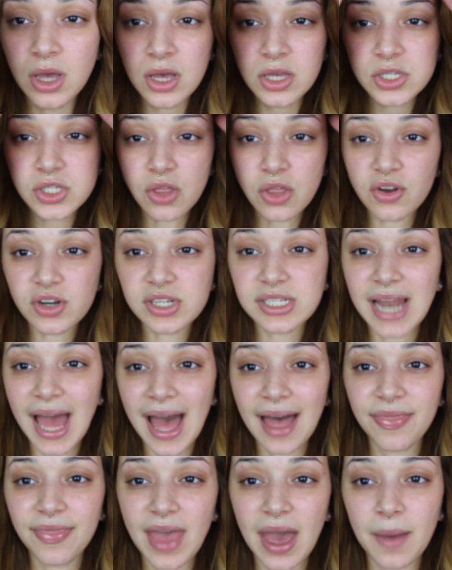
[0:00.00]
So there's
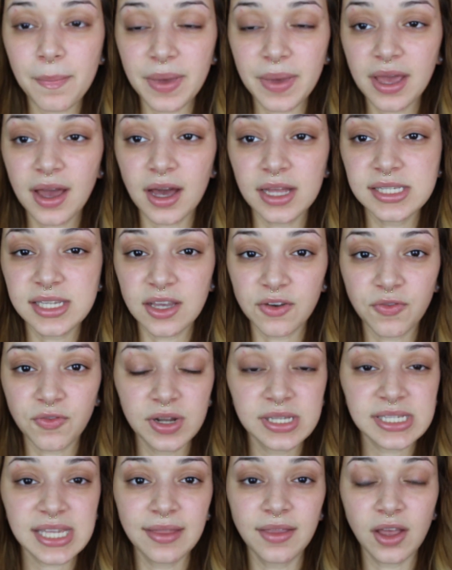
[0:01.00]
not that big a
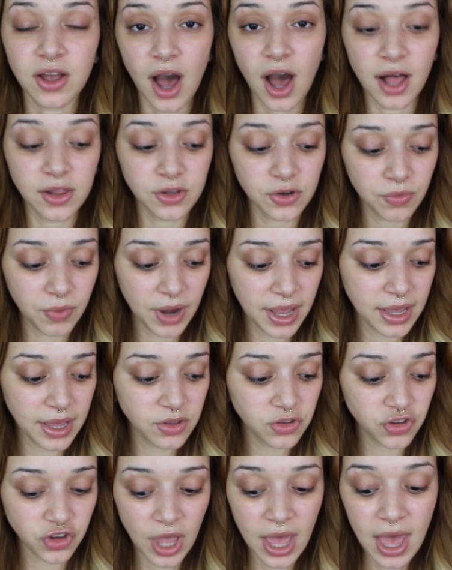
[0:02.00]
difference in the color
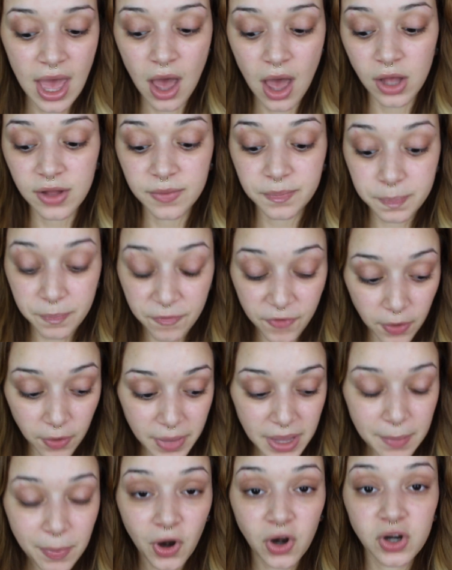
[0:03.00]
range. For
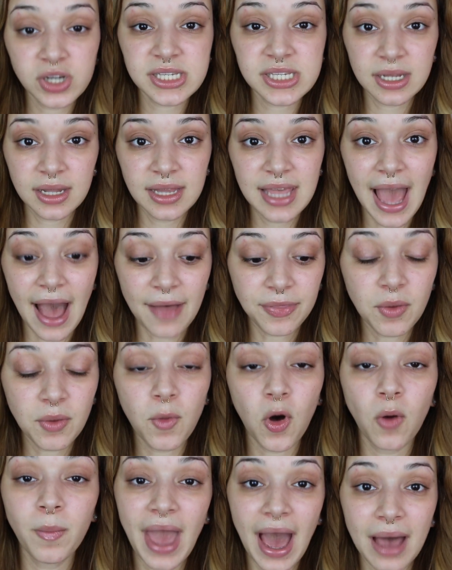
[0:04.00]
me personally, at the
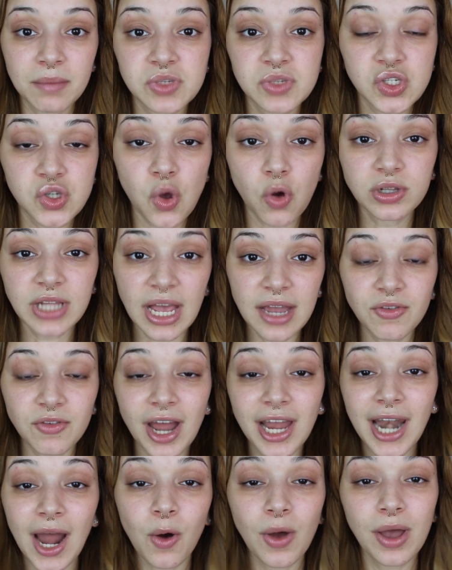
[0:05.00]
moment, I'm so light
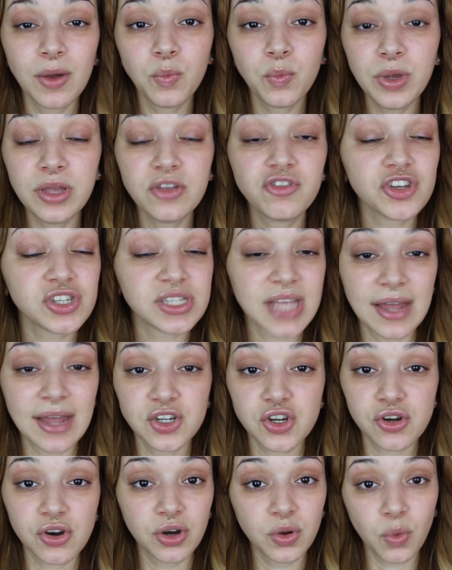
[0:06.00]
right now and we just
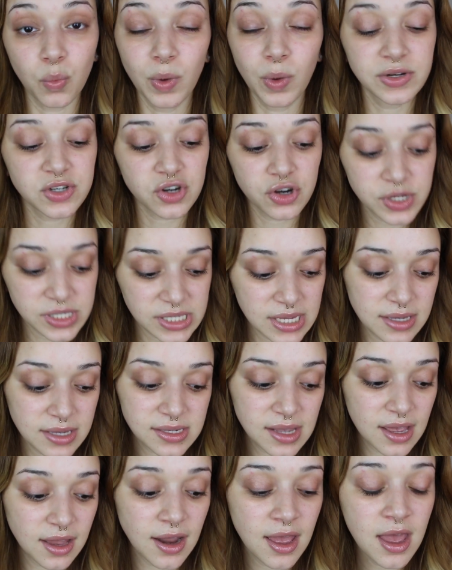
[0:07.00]
entered winter
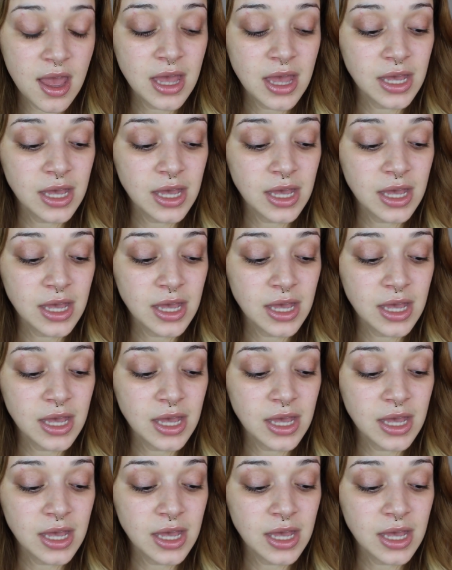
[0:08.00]
season.